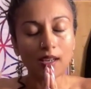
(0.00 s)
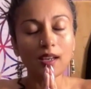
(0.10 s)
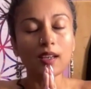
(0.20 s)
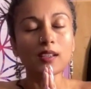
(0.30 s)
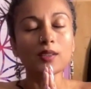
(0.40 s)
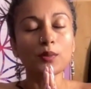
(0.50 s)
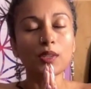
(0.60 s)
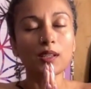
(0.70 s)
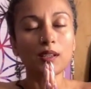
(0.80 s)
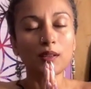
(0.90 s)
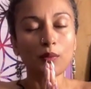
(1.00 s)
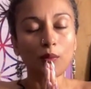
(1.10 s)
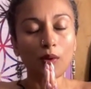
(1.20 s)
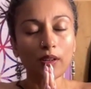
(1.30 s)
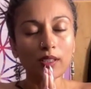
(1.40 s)
And we
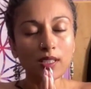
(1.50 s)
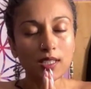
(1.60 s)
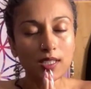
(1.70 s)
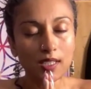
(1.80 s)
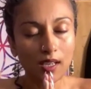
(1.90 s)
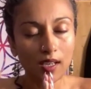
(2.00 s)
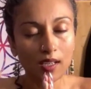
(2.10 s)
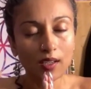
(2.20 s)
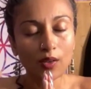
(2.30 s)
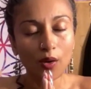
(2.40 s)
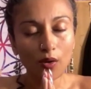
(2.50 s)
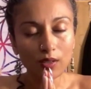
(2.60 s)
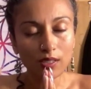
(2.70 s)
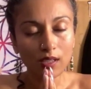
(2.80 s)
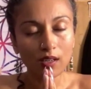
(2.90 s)
want to say gong
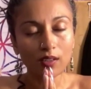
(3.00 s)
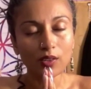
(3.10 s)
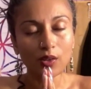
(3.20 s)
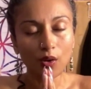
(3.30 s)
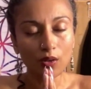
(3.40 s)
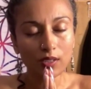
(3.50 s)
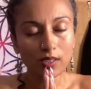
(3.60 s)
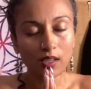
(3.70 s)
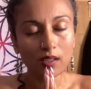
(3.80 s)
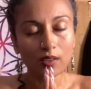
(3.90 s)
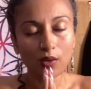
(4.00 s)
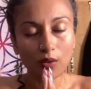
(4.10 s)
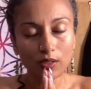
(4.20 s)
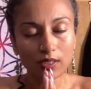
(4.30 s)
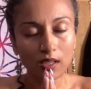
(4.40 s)
sang, gong sang,
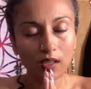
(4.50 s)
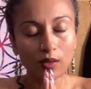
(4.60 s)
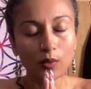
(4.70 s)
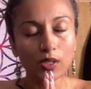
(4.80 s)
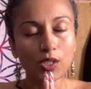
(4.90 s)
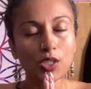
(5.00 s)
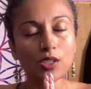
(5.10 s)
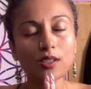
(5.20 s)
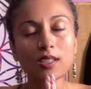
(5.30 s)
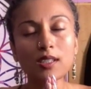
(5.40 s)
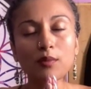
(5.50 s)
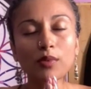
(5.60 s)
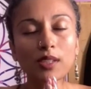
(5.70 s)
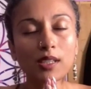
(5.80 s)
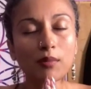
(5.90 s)
gong sang, which
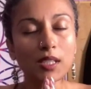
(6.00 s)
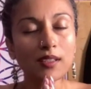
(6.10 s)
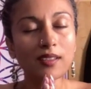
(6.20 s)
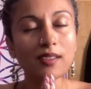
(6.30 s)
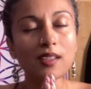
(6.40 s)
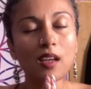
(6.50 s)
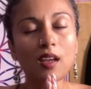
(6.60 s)
simply means